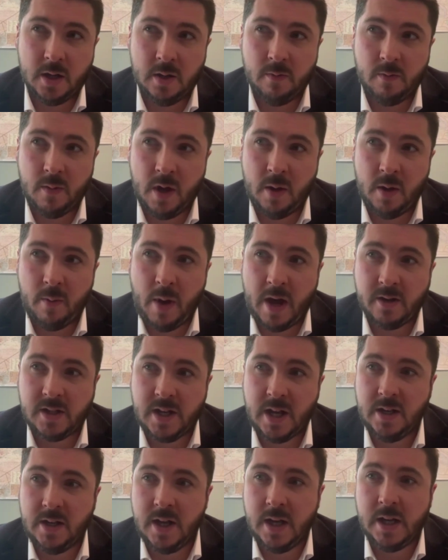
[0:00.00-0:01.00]
I heard
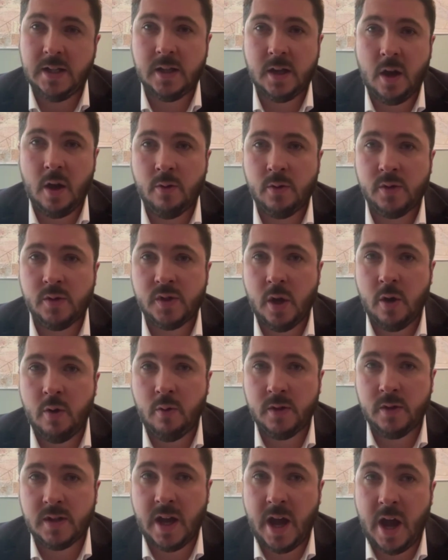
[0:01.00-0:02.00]
about 10 days ago or
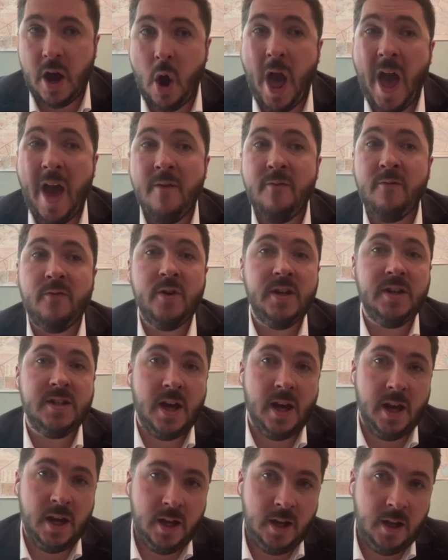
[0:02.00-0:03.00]
so was that
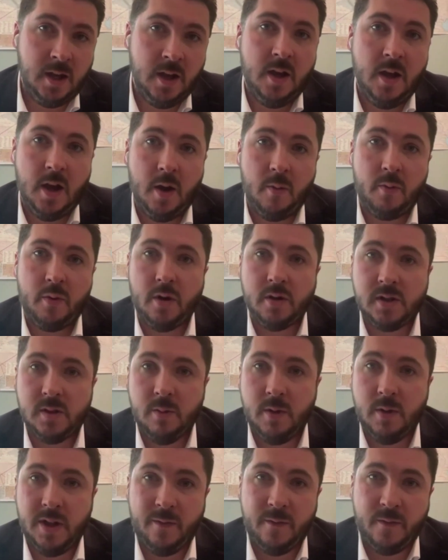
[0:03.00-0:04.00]
every day,
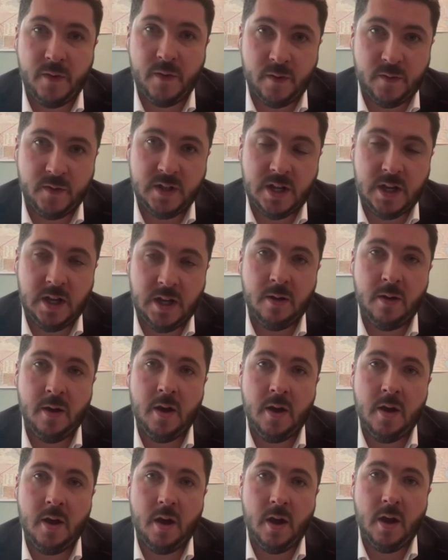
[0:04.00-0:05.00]
approximately
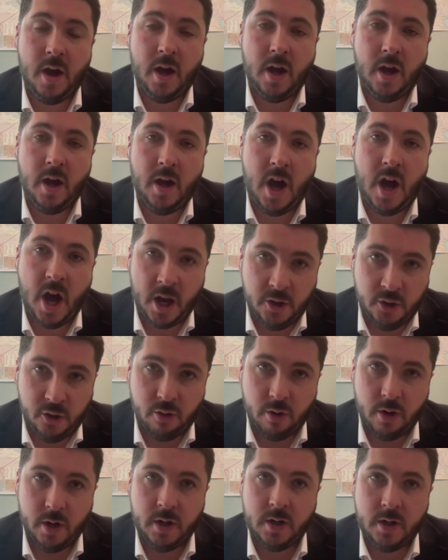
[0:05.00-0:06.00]

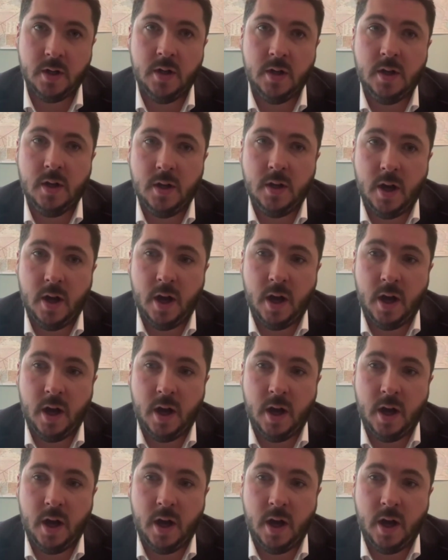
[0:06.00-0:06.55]
1,500